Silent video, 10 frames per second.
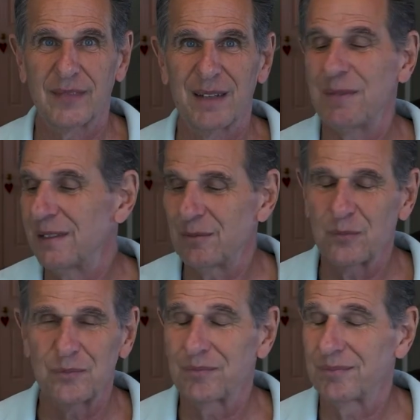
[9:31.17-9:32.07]
I
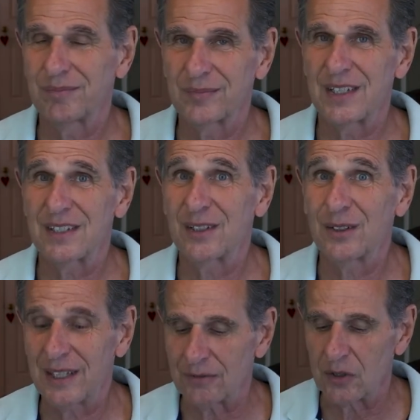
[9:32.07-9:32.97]
mean, the
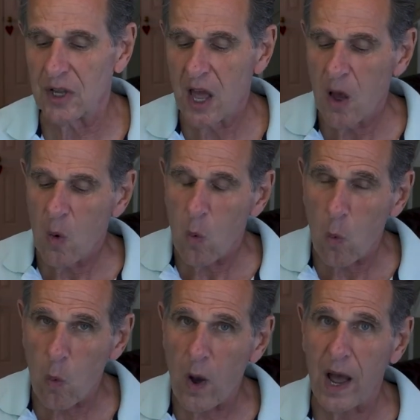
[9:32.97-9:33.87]
skill level.
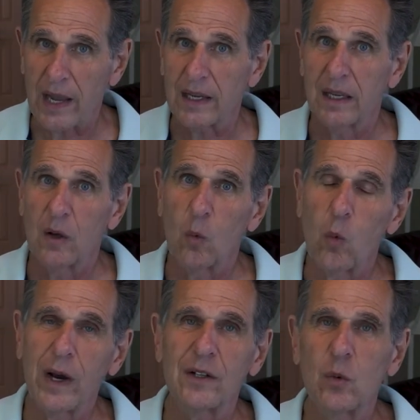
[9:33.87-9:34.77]
Why?
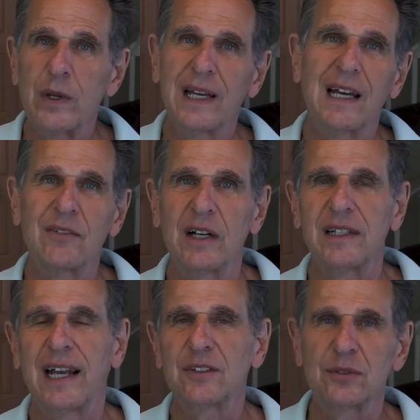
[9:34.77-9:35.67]
Where do we have our
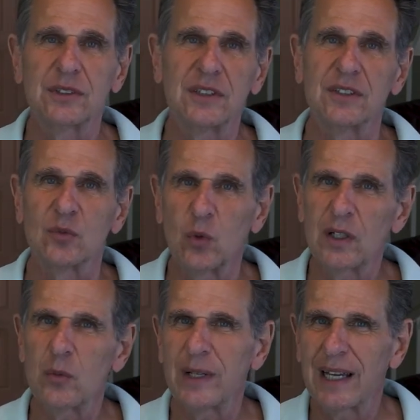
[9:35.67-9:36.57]
natural skills?
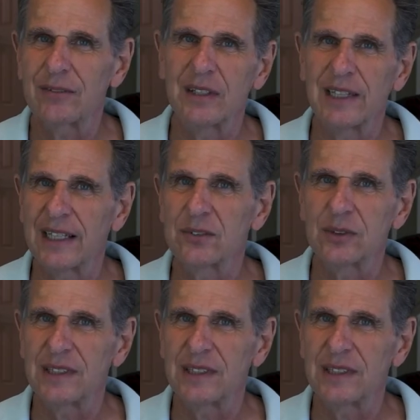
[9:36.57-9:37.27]
Where do we have our natural